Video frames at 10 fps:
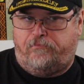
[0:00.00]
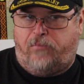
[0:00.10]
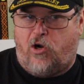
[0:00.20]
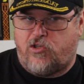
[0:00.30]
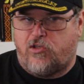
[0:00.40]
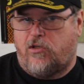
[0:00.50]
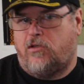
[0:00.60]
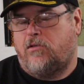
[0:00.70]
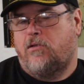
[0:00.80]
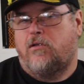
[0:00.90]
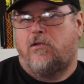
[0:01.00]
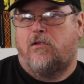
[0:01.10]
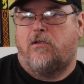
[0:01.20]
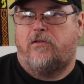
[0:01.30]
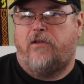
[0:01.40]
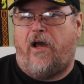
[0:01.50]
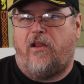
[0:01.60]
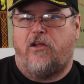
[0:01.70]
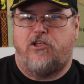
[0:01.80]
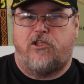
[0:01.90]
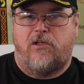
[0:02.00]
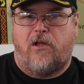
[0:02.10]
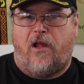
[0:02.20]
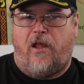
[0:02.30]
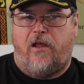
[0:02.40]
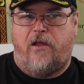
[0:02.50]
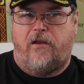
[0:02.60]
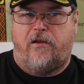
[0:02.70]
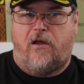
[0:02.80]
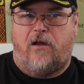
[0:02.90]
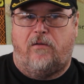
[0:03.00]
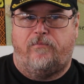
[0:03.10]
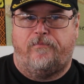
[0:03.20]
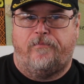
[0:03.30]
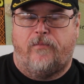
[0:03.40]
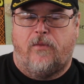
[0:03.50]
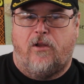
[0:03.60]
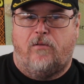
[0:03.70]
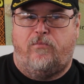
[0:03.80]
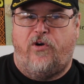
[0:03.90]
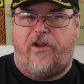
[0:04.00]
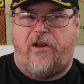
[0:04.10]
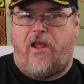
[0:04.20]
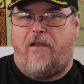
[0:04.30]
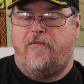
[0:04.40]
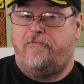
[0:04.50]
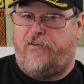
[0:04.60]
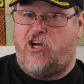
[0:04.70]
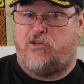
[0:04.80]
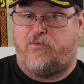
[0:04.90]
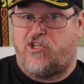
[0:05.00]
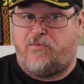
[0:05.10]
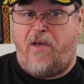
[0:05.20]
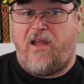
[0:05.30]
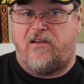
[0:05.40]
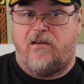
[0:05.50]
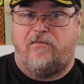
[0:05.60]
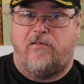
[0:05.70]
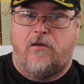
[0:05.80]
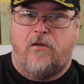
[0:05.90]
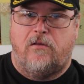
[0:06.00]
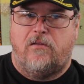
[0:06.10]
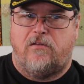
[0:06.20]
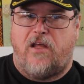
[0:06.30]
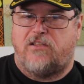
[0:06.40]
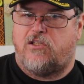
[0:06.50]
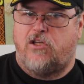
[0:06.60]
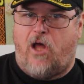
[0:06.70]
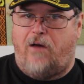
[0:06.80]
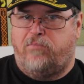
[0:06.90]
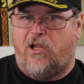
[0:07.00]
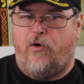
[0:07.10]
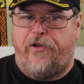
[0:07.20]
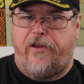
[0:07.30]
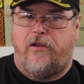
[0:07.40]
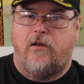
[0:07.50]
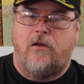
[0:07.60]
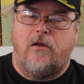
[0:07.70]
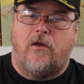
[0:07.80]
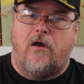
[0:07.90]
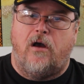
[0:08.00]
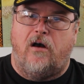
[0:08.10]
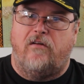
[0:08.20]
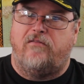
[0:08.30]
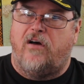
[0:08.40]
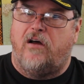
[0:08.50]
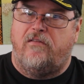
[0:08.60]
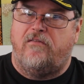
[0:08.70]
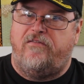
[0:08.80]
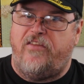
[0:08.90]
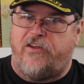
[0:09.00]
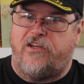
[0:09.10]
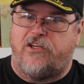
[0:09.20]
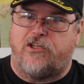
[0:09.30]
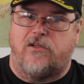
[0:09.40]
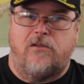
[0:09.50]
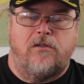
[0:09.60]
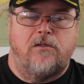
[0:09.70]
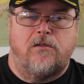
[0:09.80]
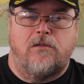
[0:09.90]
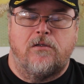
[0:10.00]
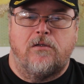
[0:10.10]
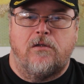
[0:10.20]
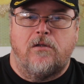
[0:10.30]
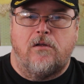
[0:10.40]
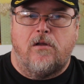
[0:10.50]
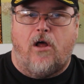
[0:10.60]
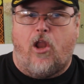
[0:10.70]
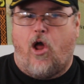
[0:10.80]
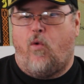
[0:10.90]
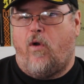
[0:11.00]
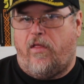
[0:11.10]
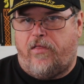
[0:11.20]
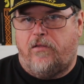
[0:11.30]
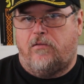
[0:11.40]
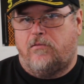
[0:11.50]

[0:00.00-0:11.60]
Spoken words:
personal knowledge and put in a fresh perspective that's not bloated of 5th edition along with